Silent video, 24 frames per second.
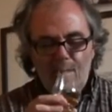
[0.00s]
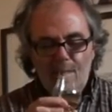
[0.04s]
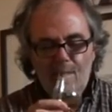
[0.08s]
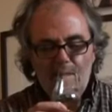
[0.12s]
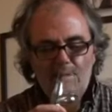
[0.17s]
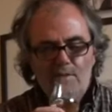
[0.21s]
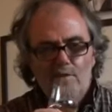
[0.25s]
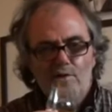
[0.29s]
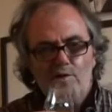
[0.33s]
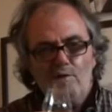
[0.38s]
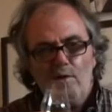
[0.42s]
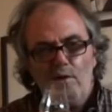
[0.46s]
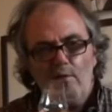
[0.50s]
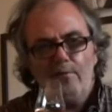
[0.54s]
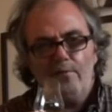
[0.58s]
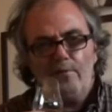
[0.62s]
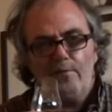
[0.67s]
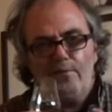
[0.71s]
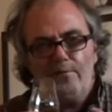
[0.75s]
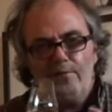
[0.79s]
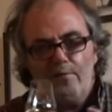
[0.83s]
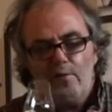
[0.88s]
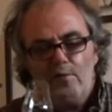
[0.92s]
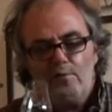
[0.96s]
Soft
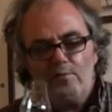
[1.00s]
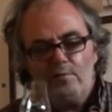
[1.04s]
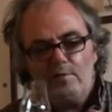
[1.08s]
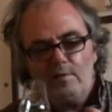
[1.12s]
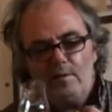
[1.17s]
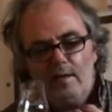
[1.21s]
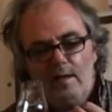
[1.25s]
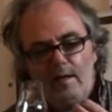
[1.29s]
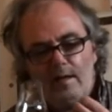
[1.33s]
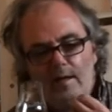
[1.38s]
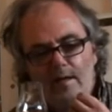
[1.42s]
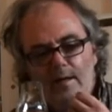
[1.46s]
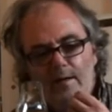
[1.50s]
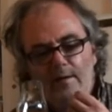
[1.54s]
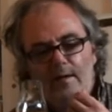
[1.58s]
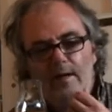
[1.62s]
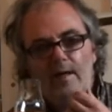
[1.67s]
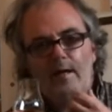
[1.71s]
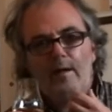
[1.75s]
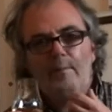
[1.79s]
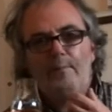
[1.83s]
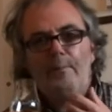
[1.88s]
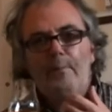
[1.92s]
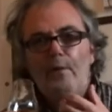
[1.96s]
fruits like
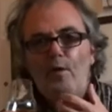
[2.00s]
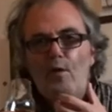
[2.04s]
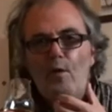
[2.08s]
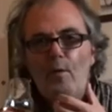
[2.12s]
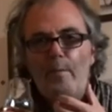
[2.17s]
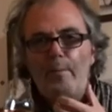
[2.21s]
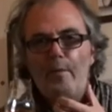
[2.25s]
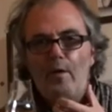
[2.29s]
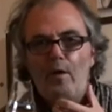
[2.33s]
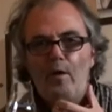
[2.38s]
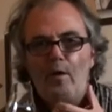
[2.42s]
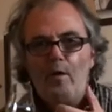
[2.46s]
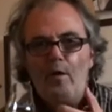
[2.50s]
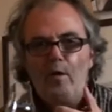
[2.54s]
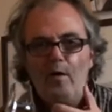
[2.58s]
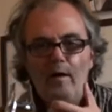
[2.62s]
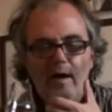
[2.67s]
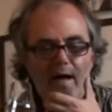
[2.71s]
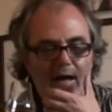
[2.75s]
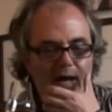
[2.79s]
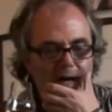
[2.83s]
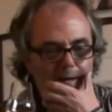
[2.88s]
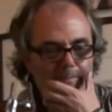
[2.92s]
pawpaw,